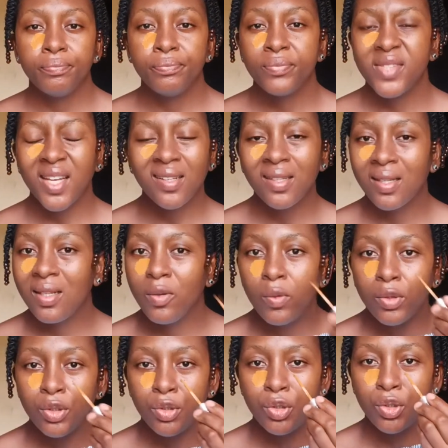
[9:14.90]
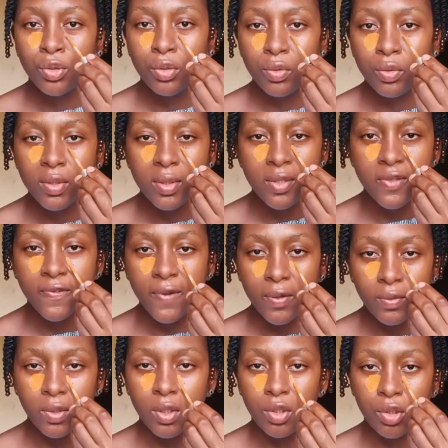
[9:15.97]
technically what you should use is
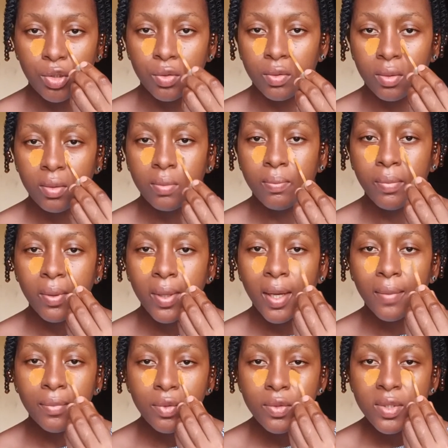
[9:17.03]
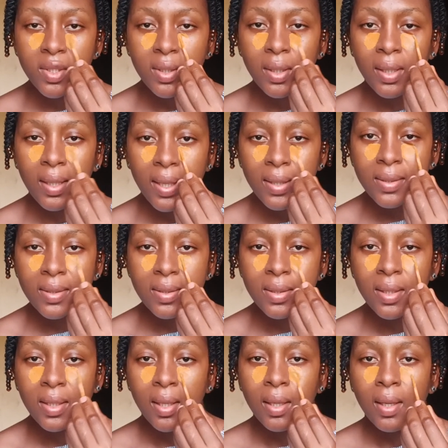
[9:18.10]
foundation, but I'm using less
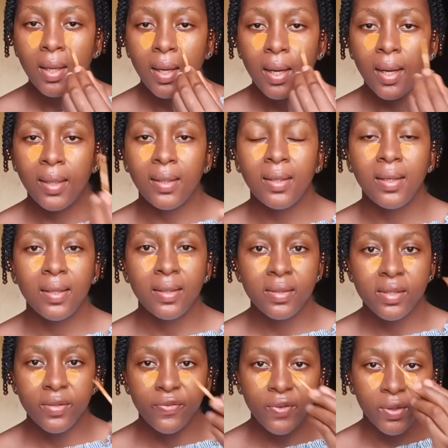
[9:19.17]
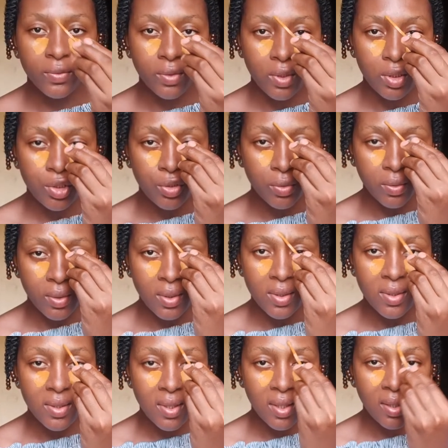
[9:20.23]
and less foundation
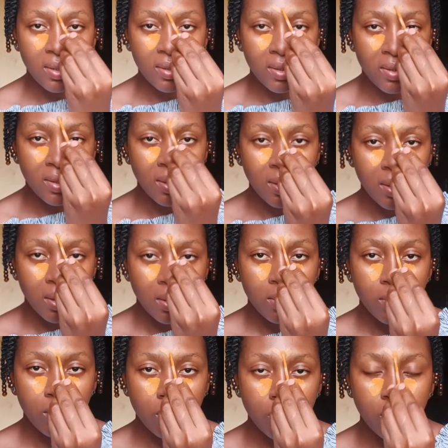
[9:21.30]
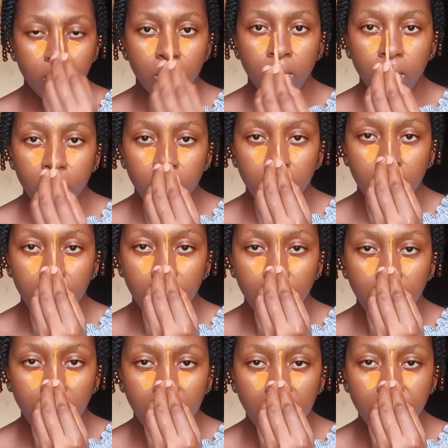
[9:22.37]
these days. So
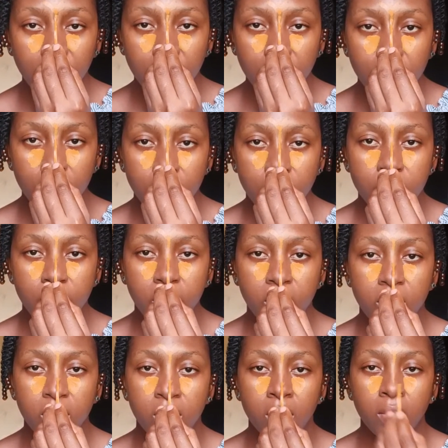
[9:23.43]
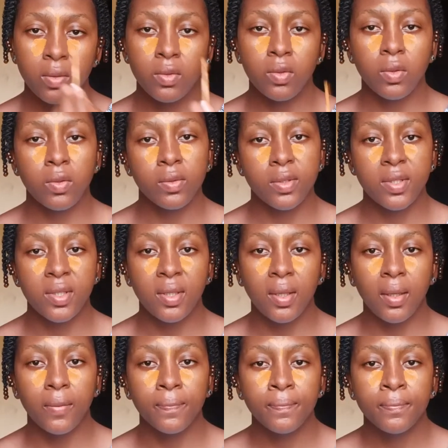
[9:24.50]
I just go straight to concealer.